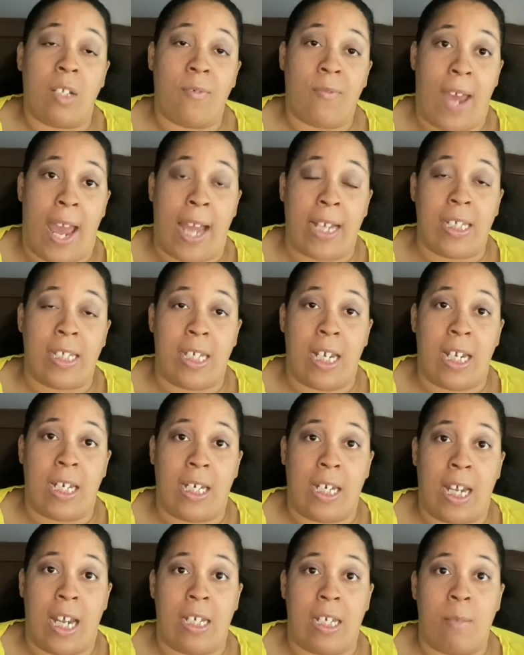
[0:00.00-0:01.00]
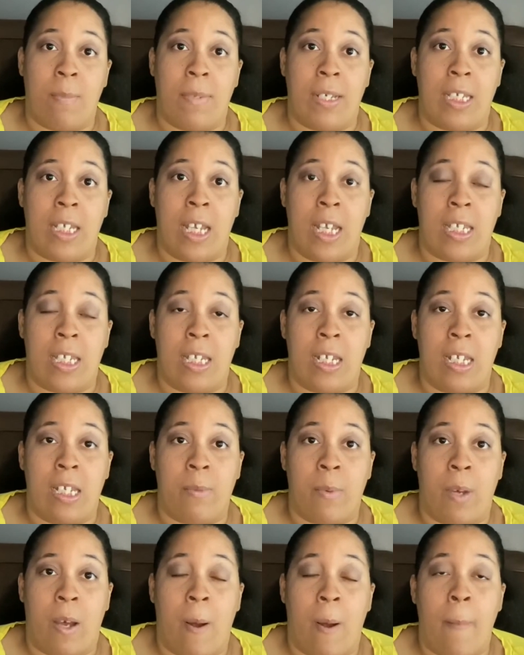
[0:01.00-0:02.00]
vaccinated had to be tested as
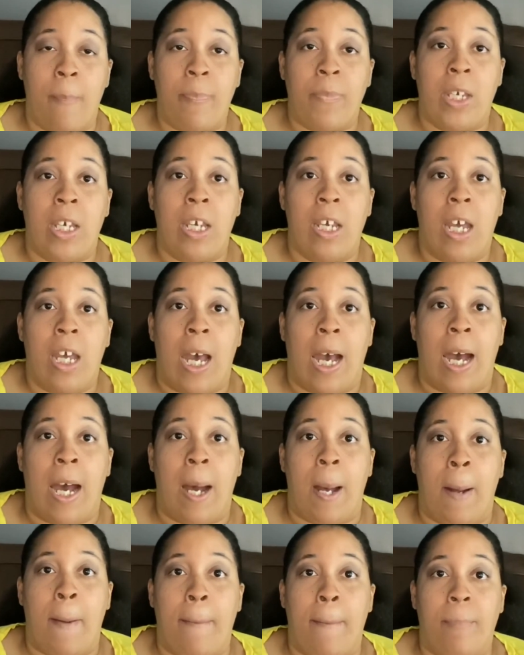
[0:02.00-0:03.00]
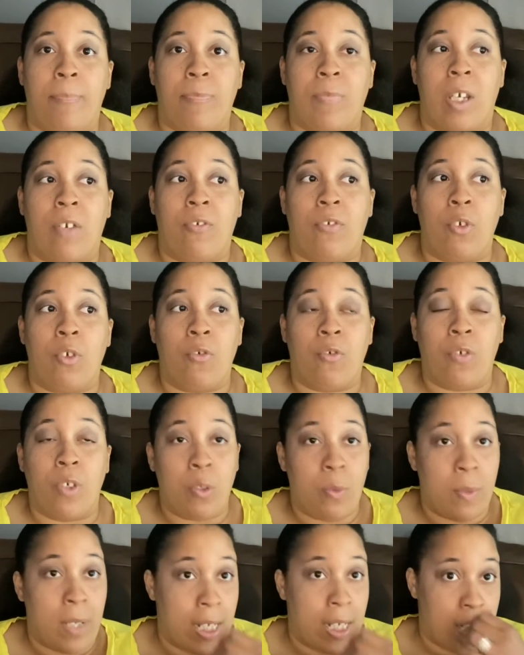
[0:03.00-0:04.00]
well. If you
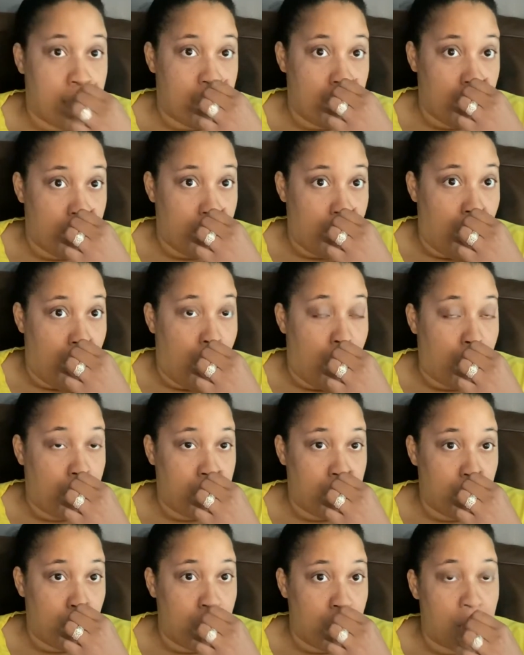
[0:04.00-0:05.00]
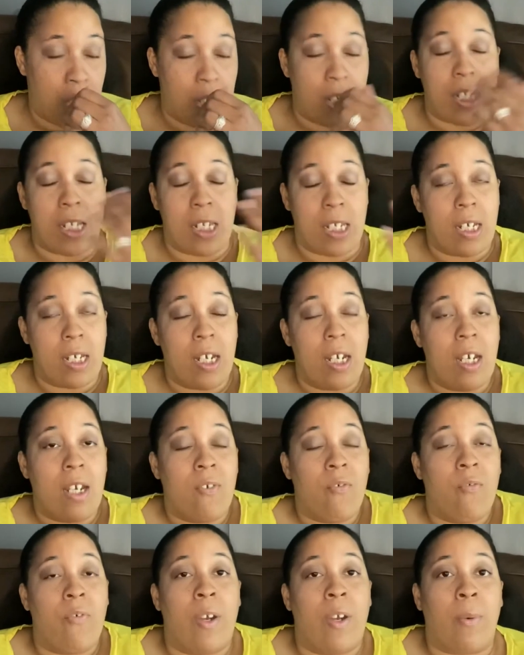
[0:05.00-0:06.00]
flew into the Bahamas, which is
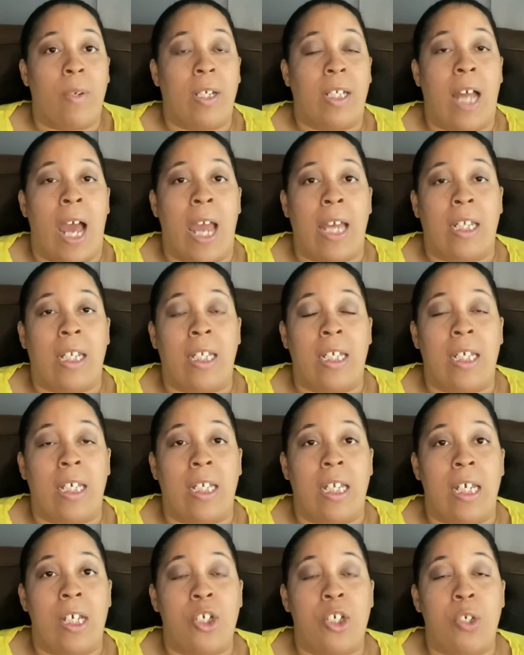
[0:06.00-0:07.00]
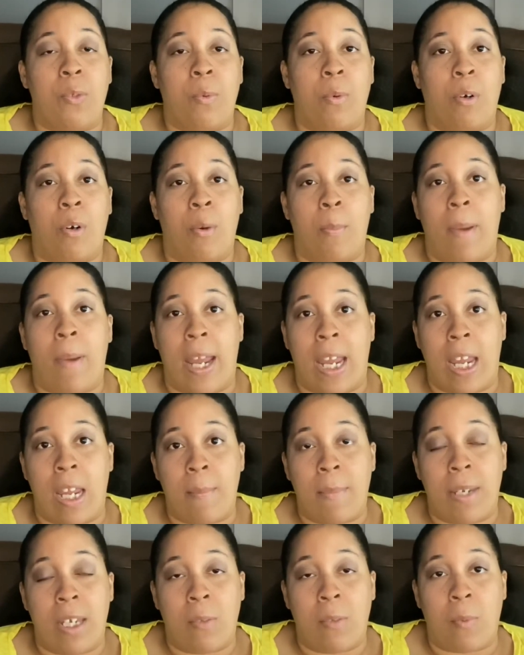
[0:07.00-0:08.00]
very likely unless you were a
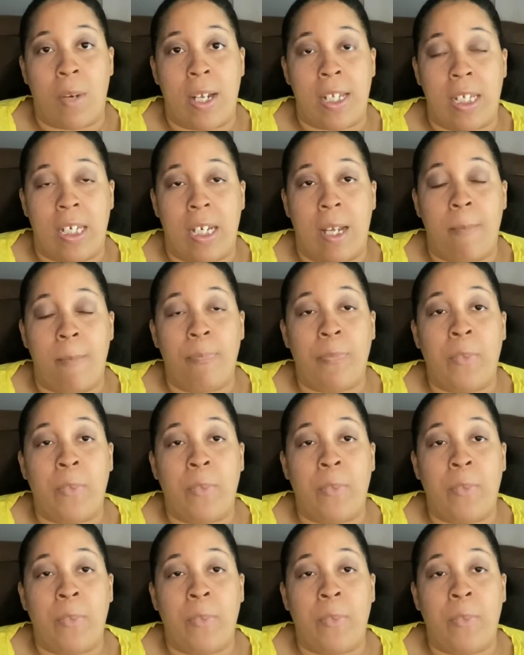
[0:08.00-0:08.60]
Bahamian resident,